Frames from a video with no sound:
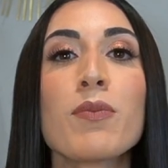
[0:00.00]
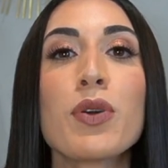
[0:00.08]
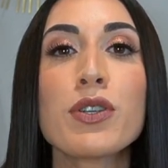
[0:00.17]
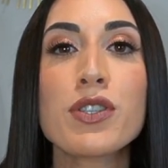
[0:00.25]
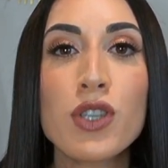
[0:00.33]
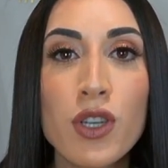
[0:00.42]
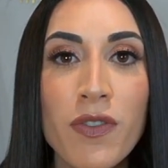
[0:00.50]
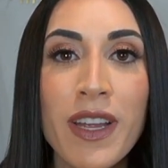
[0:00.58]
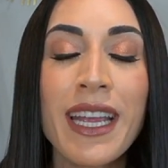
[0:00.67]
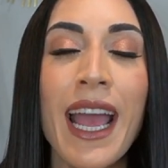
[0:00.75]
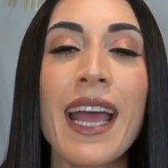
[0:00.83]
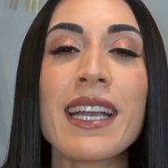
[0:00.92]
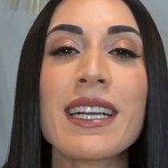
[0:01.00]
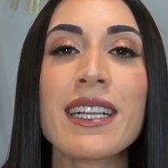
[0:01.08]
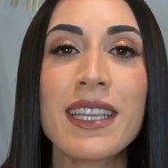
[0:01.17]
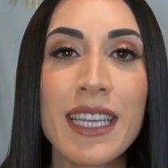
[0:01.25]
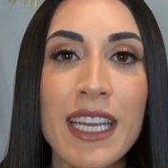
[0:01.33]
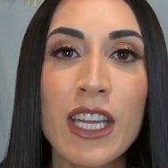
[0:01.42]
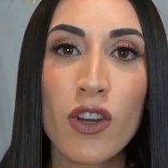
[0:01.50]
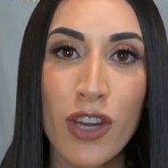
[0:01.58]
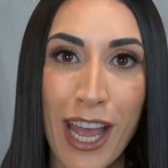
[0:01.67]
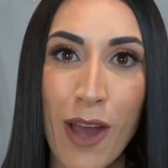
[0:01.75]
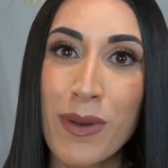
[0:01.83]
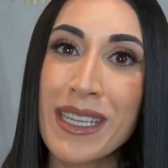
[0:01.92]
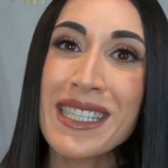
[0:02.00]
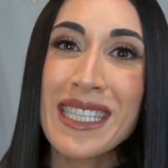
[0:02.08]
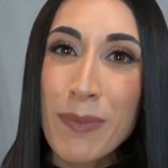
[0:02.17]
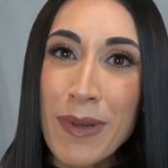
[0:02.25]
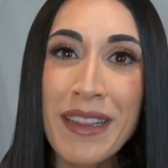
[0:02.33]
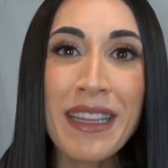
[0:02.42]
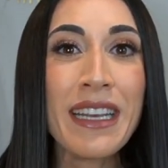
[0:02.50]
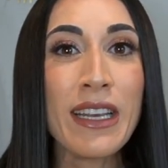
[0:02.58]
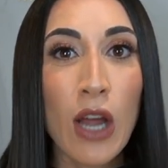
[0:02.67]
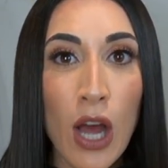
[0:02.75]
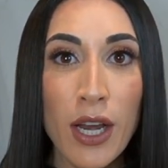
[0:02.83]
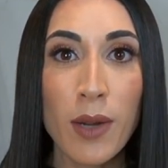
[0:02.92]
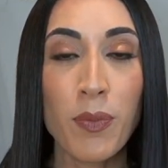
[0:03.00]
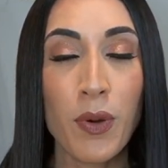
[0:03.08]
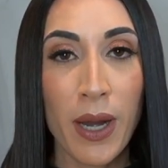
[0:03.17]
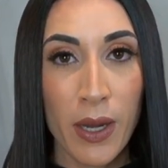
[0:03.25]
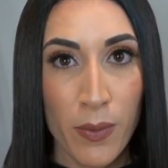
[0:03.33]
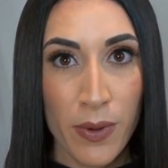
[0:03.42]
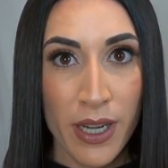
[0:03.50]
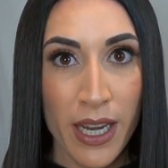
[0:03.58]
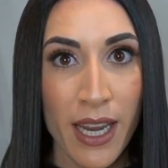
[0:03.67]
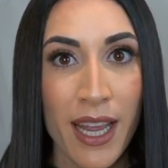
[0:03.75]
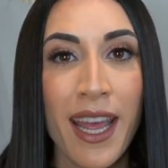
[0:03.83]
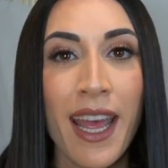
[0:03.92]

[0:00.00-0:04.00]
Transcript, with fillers: Preserving and cleaning your gown is typically not a priority.